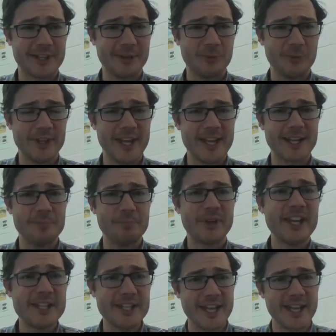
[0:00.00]
when they
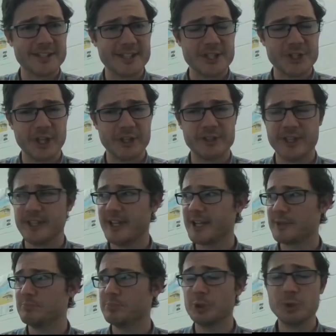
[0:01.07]
compete against each other in
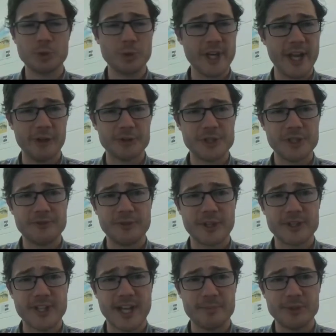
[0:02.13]
like blue-green algae, for
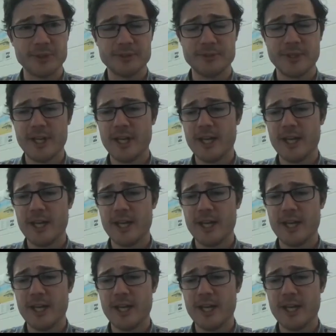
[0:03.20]
example,